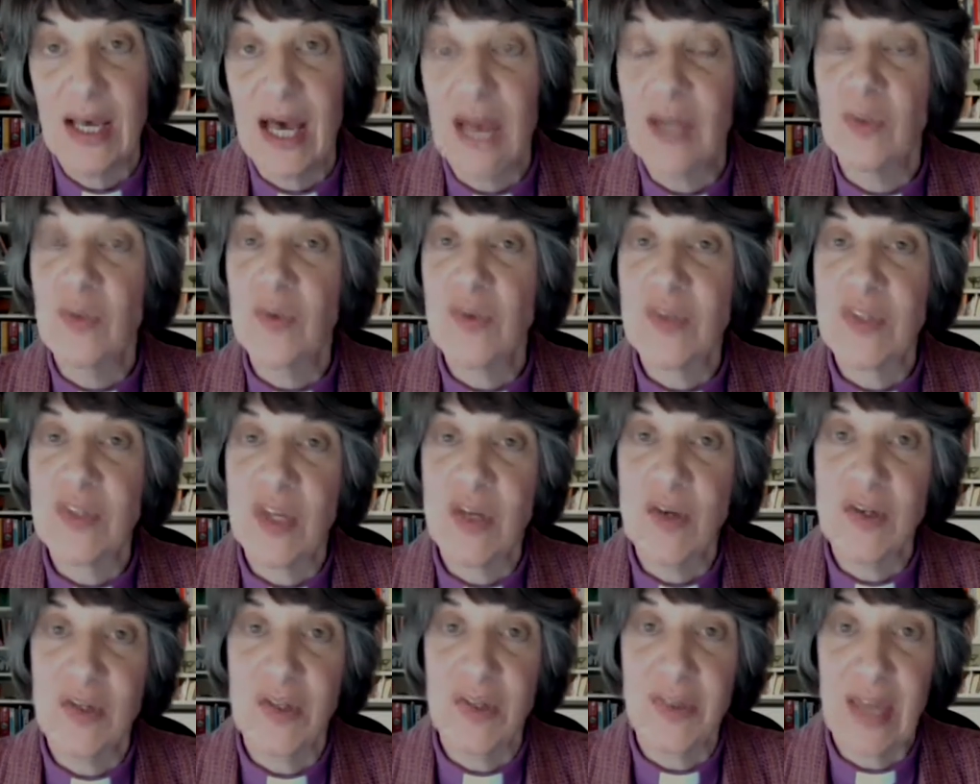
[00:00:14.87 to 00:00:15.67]
and
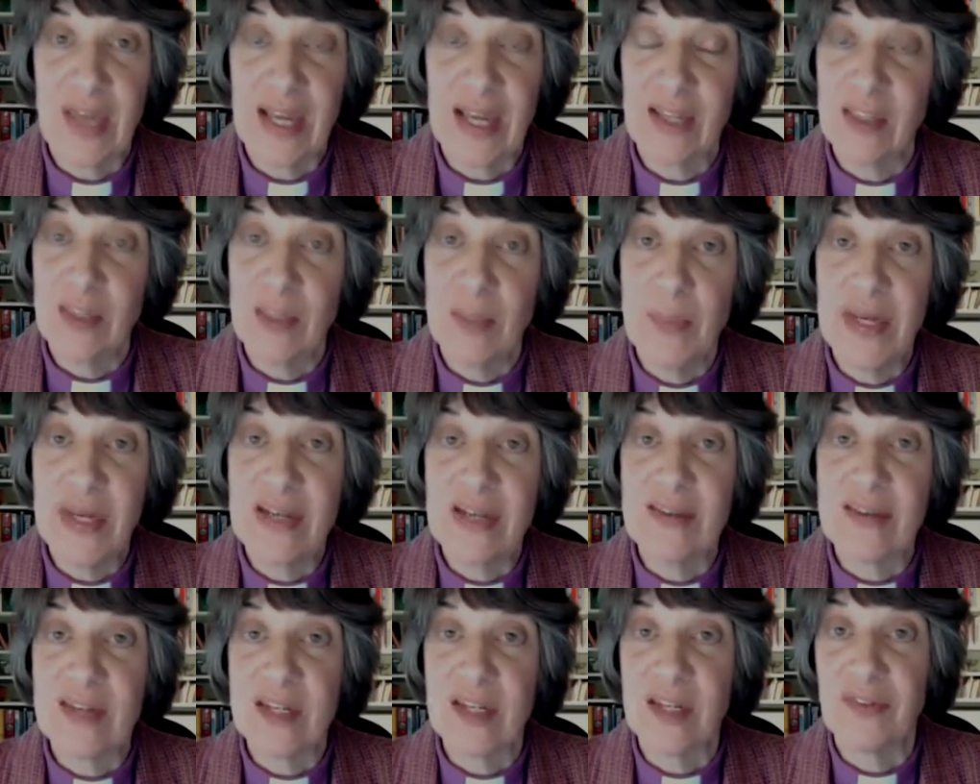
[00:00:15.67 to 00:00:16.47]
also to thank the
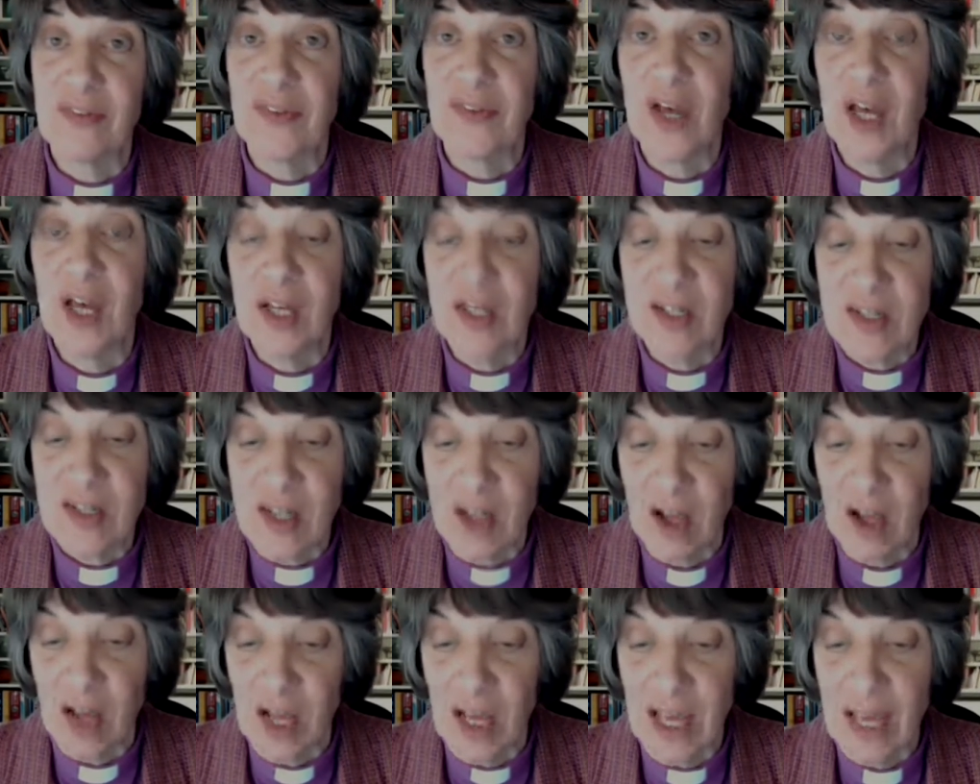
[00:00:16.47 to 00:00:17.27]
Minister for her
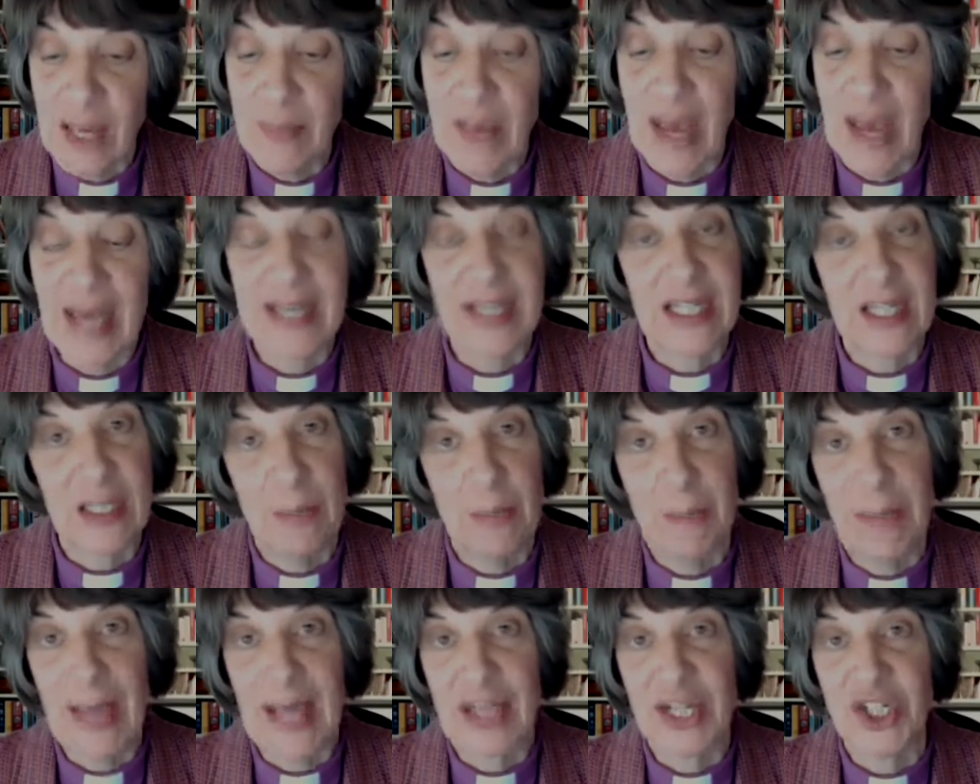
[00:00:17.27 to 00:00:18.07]
time and
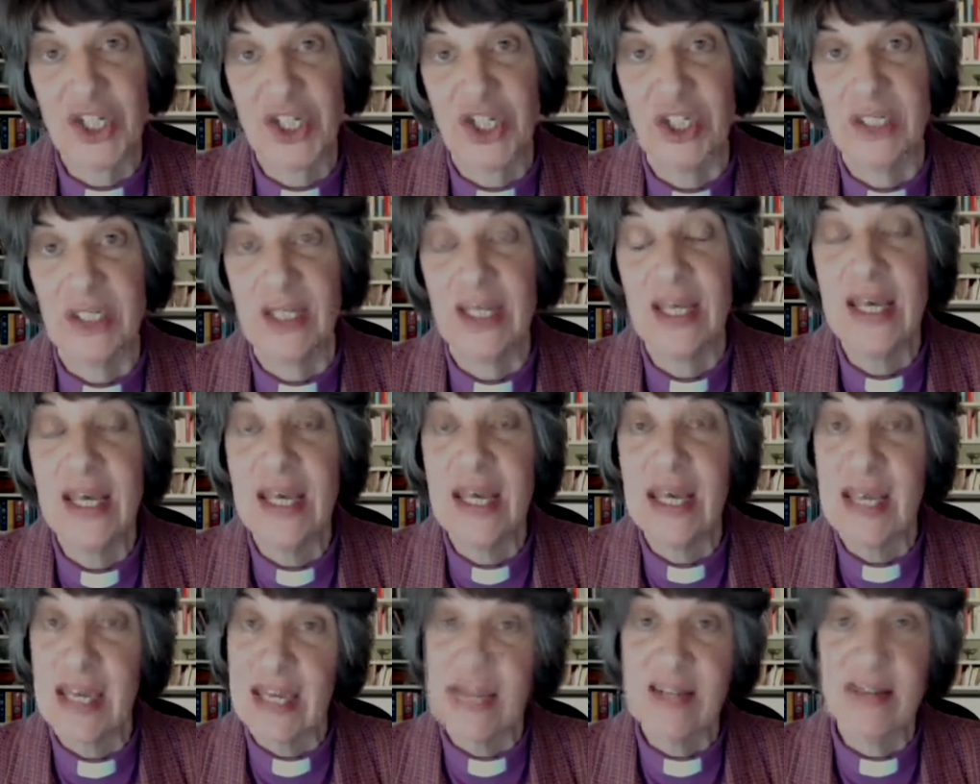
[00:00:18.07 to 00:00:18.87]
compassion
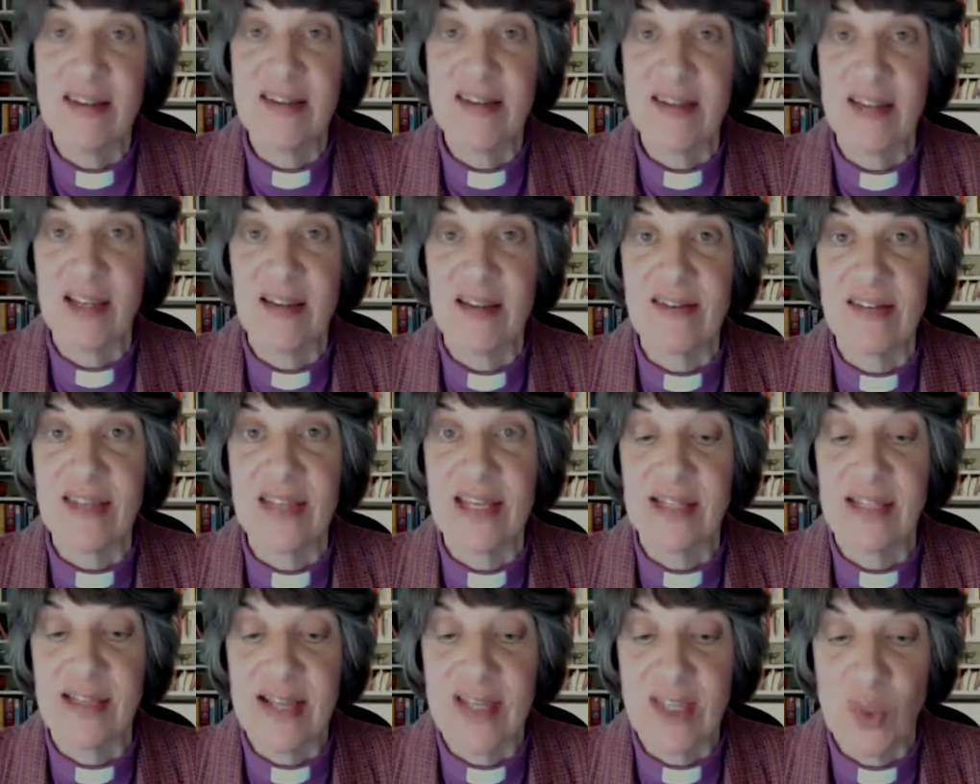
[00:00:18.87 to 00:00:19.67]
in
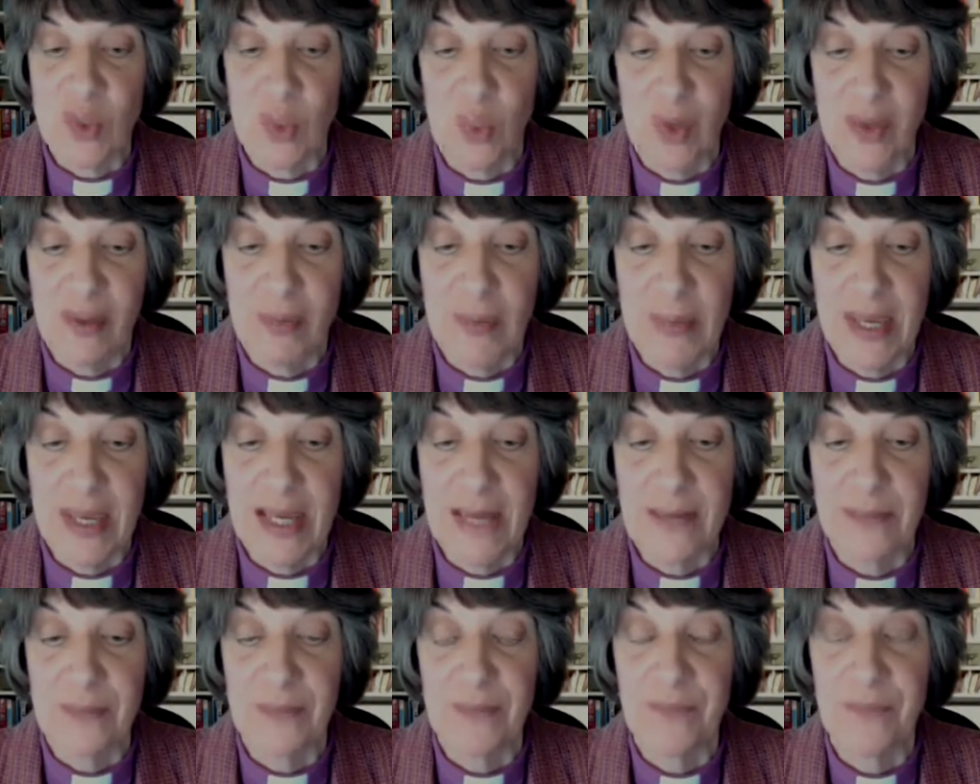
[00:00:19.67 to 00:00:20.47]
discussing this with
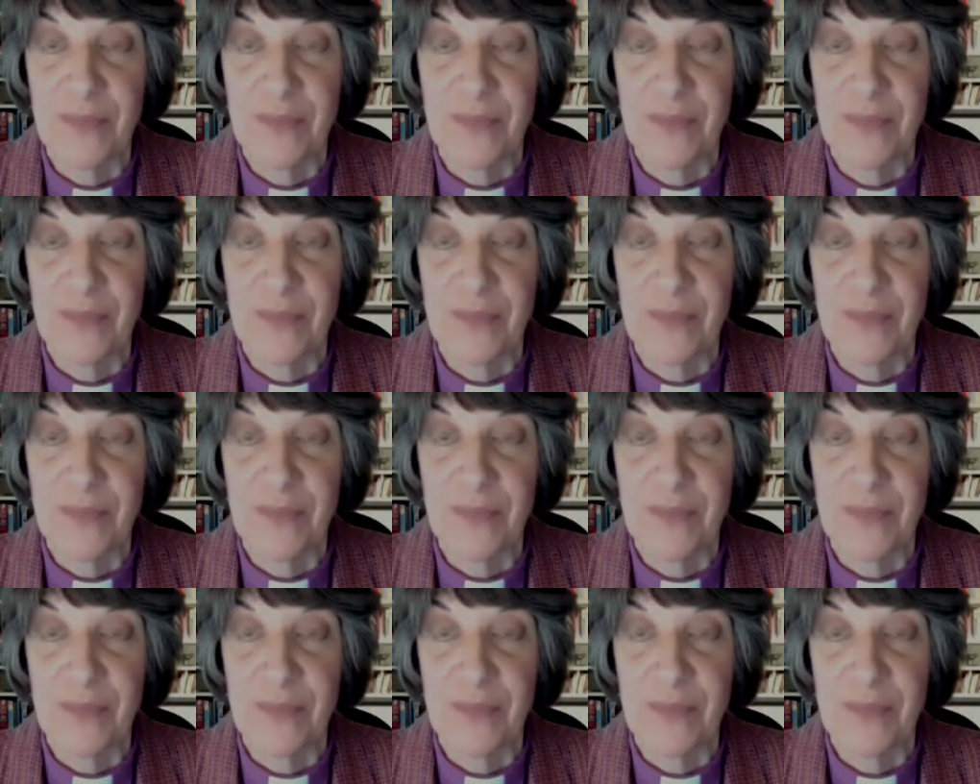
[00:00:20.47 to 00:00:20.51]
me.